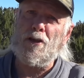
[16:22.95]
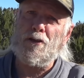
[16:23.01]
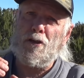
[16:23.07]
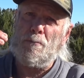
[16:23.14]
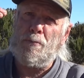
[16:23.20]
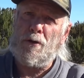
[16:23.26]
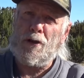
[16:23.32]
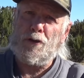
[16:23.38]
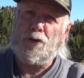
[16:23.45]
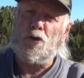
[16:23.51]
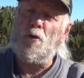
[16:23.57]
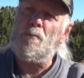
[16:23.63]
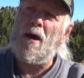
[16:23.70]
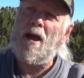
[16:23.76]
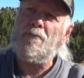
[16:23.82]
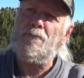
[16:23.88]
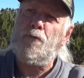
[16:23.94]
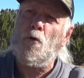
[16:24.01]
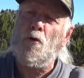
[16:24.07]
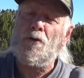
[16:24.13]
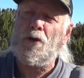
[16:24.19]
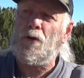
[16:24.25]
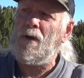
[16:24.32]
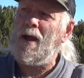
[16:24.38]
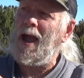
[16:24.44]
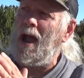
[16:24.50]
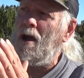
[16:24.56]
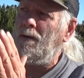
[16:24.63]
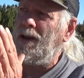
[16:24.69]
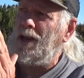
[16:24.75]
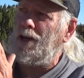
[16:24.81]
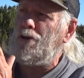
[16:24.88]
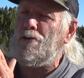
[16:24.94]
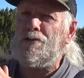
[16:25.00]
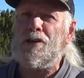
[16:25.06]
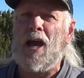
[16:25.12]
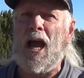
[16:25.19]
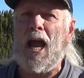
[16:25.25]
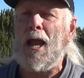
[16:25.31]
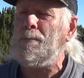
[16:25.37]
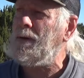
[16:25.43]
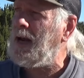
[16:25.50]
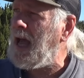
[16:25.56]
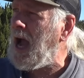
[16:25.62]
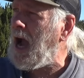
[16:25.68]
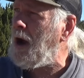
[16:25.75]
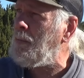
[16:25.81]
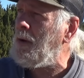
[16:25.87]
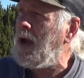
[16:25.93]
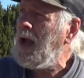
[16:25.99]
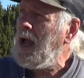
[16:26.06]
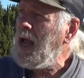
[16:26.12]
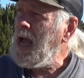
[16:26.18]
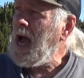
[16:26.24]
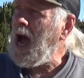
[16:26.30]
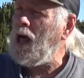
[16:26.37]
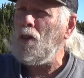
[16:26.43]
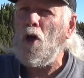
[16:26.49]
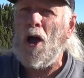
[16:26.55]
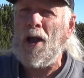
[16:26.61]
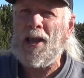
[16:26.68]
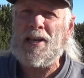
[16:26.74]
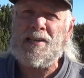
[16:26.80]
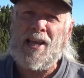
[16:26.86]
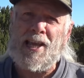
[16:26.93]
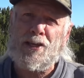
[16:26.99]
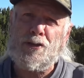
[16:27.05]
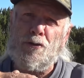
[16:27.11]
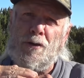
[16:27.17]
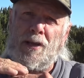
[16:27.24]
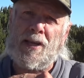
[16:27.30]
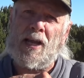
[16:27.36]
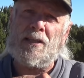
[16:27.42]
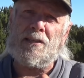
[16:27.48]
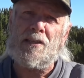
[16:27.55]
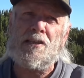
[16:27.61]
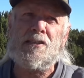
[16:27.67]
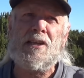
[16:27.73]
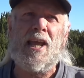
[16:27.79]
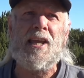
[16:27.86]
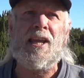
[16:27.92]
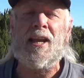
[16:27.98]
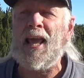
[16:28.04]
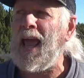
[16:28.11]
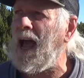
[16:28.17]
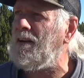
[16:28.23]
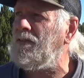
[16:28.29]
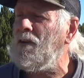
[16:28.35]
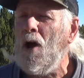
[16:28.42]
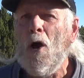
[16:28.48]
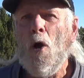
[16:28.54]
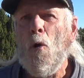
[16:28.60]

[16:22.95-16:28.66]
you put a 2x4 on the ground and you're timed and how long it takes you to cut the steak in half.